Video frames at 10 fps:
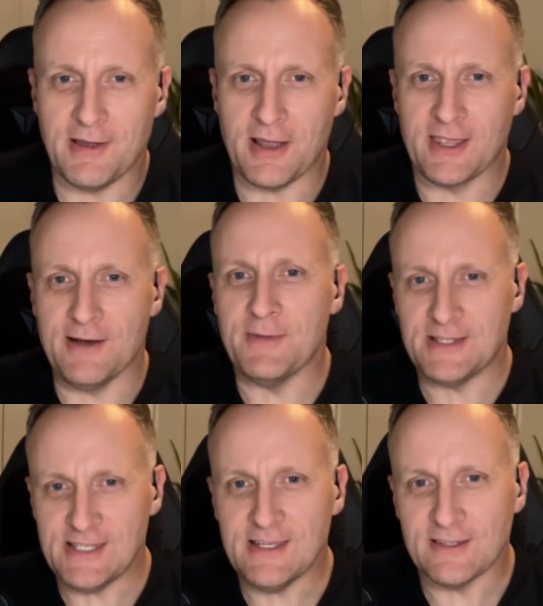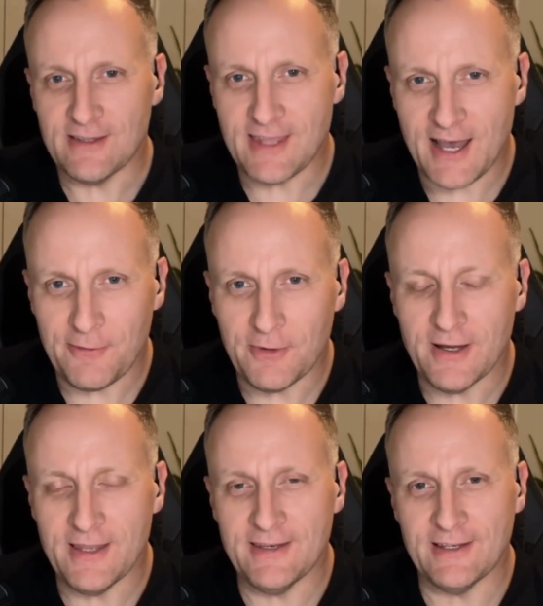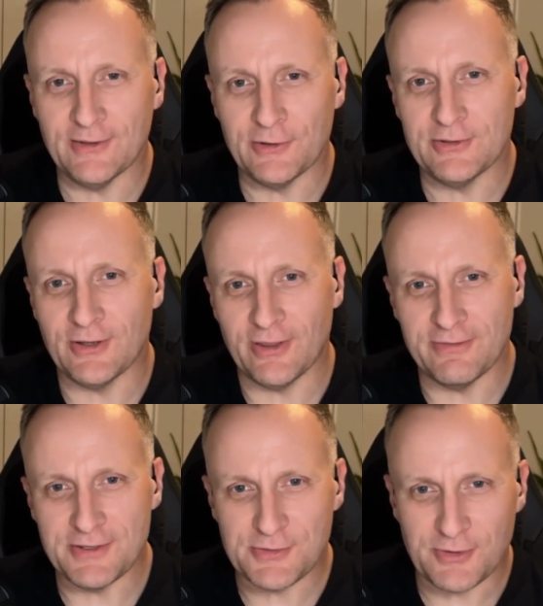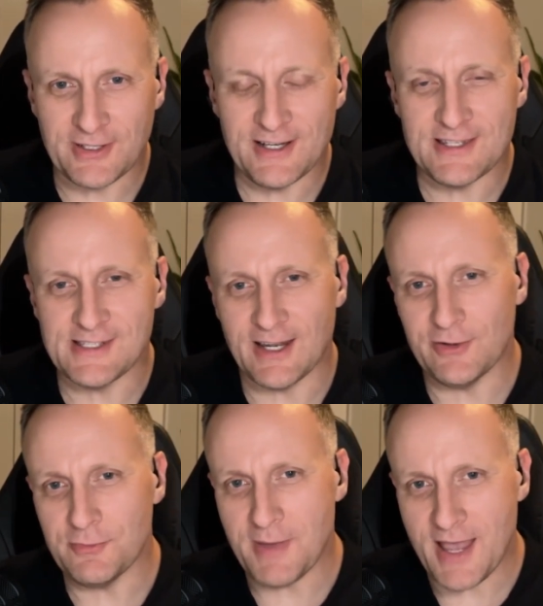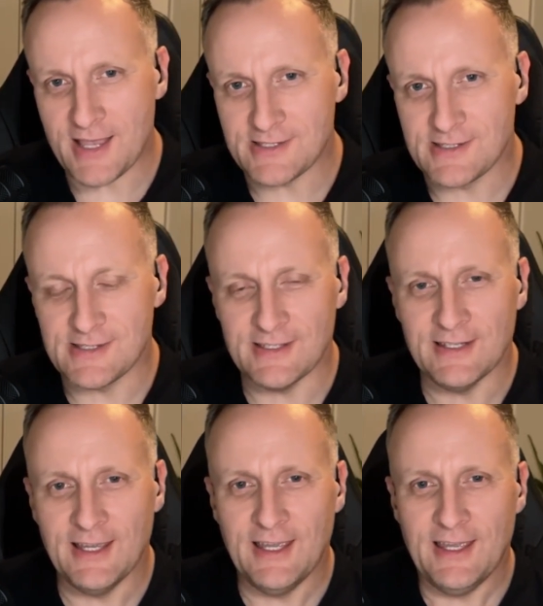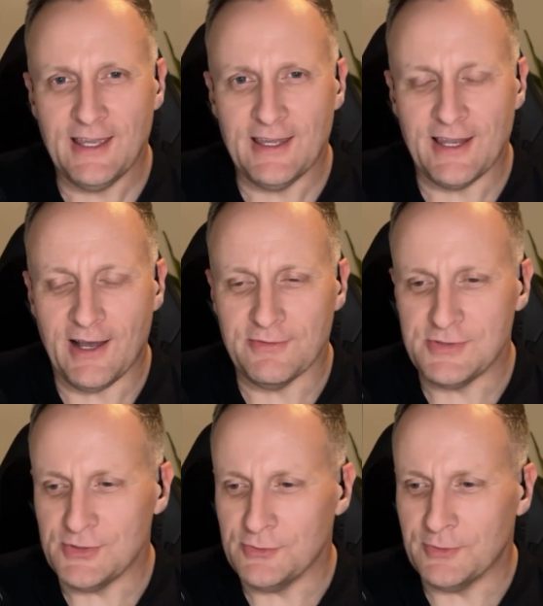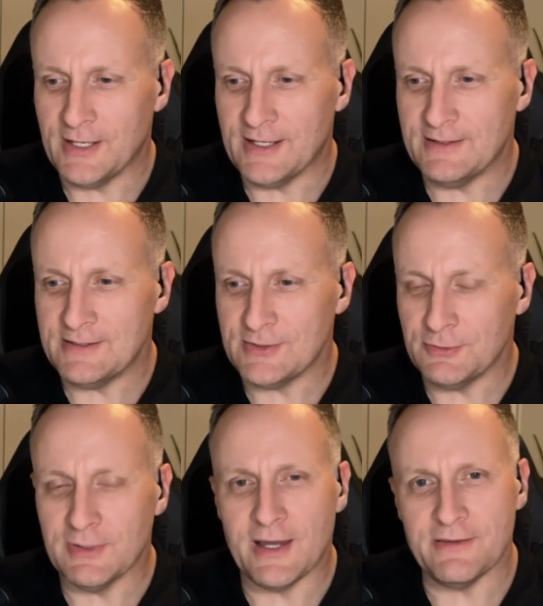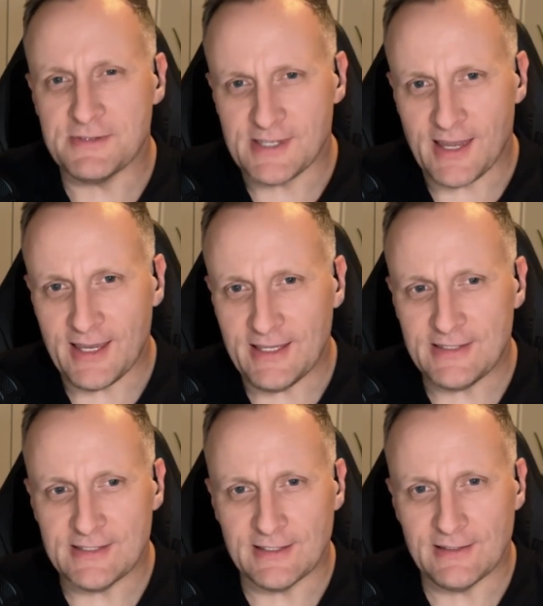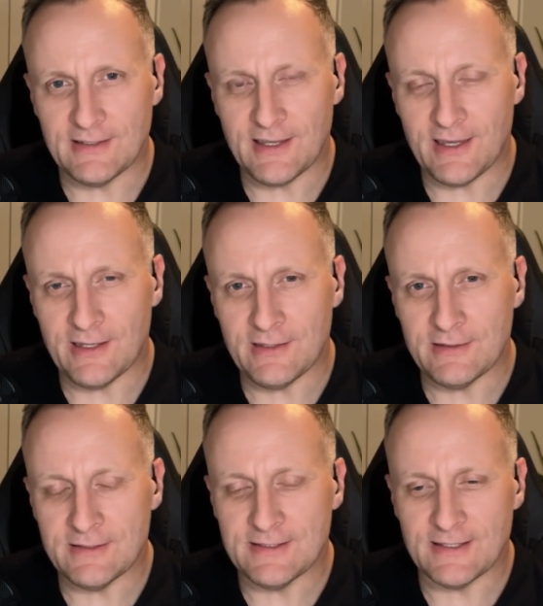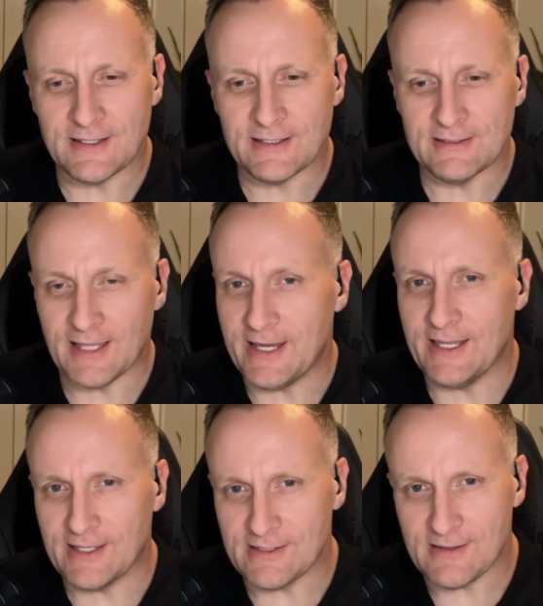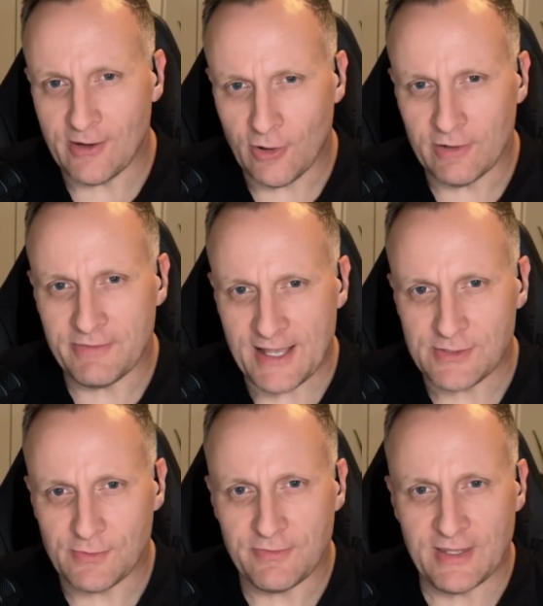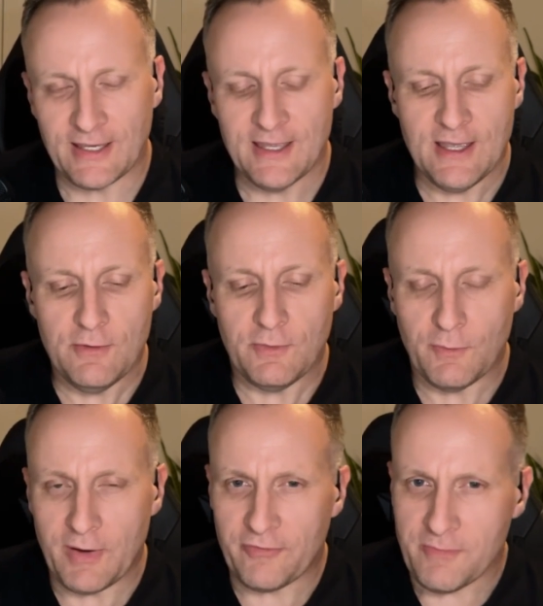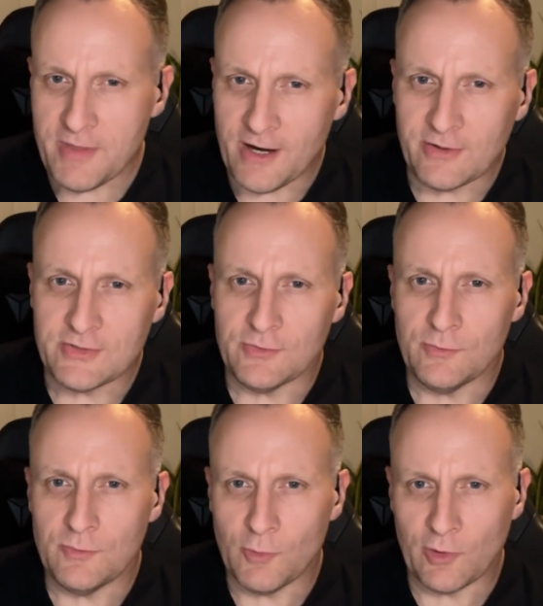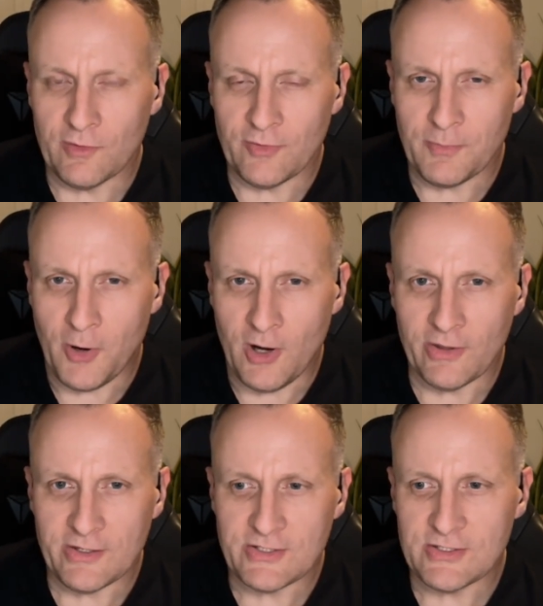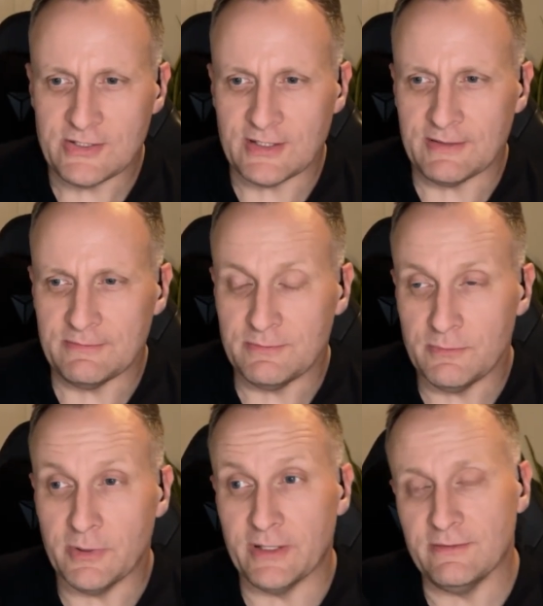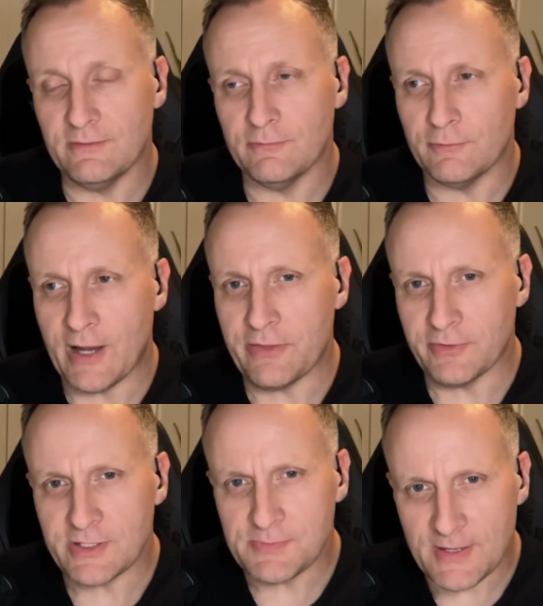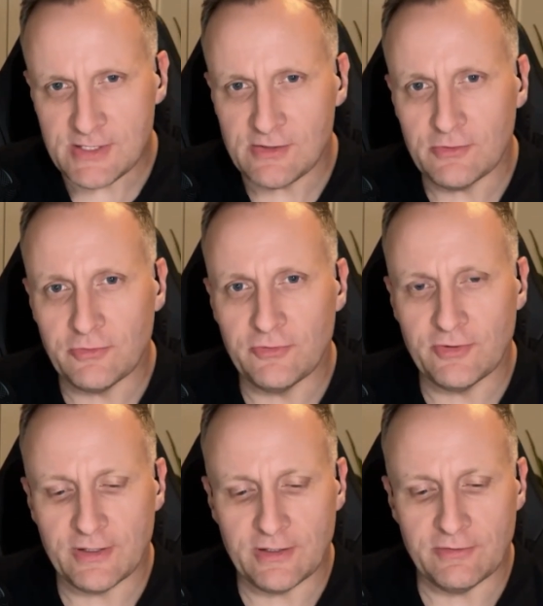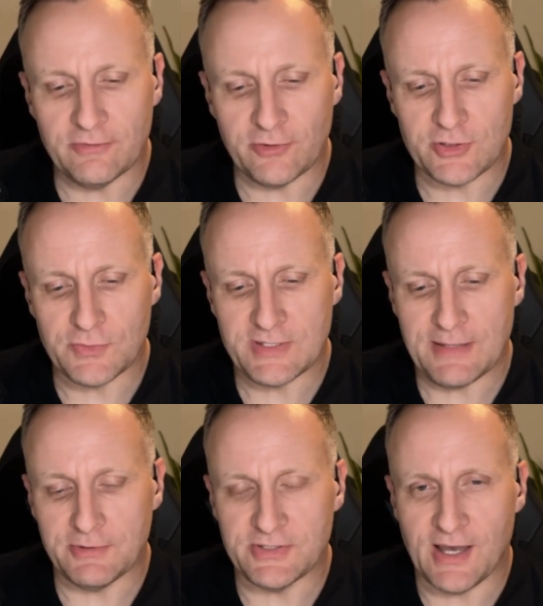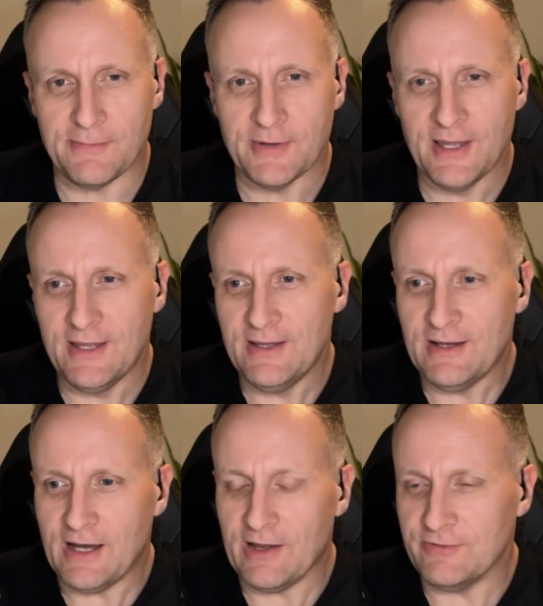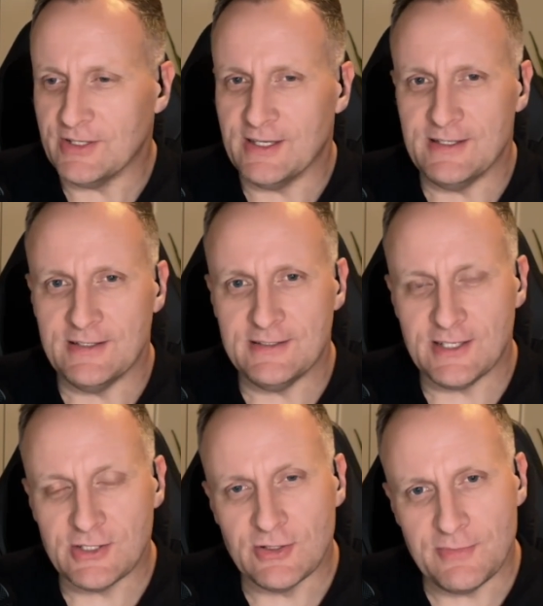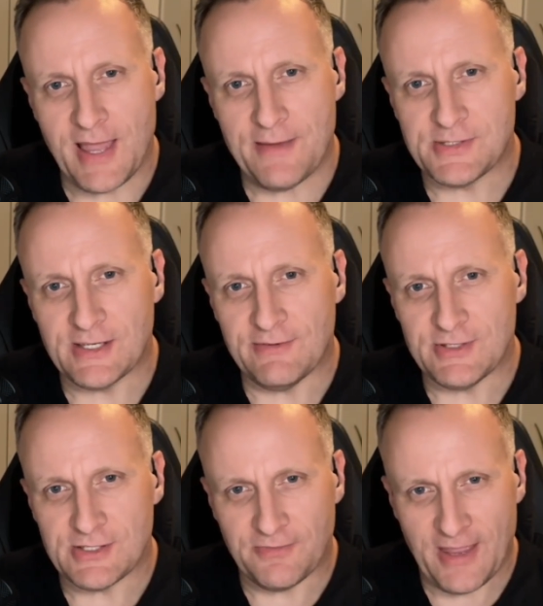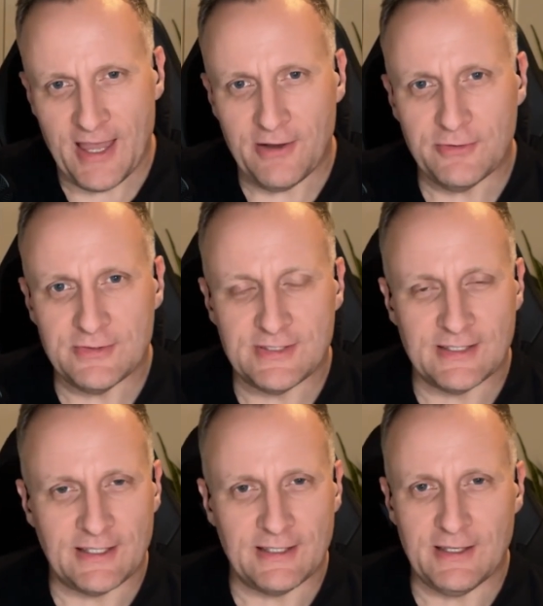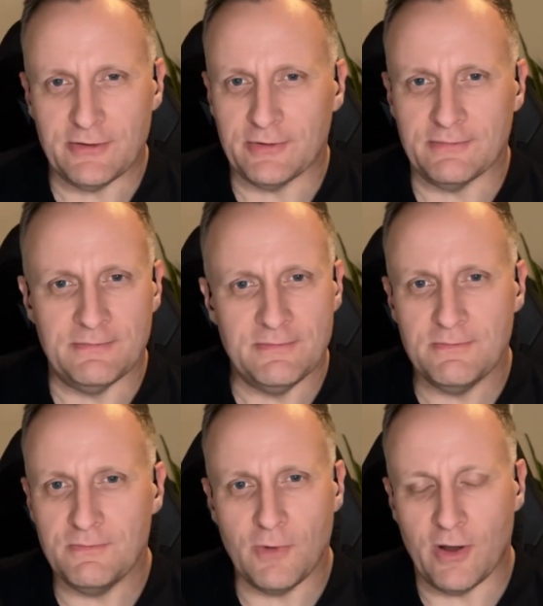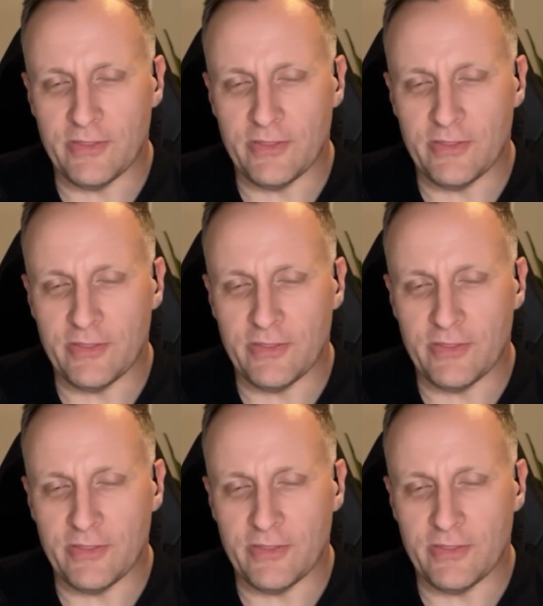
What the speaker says: cut my teeth on that one and learned all of the shortcuts and how to do masks and how to do line of sight and lighting and all of that sort of thing. We went from there to more of a polished but rather expensive virtual tabletop. I've done digital maps that I've just found either on